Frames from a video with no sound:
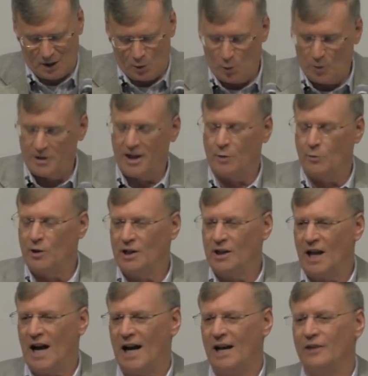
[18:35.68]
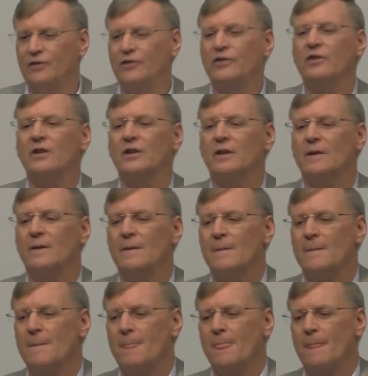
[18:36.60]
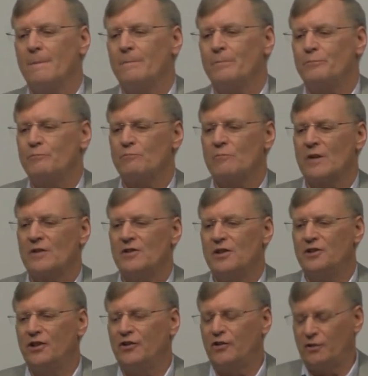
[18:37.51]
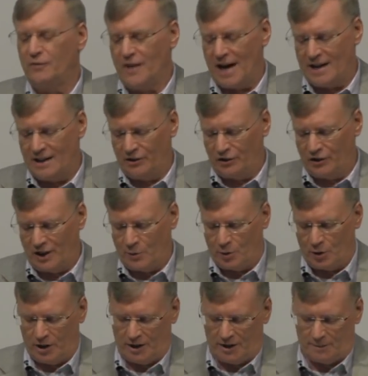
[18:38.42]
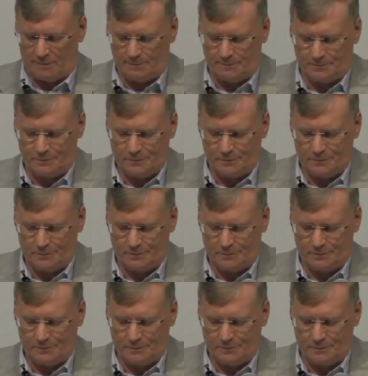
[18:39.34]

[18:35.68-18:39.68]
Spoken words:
when they realized the disadvantage they were in.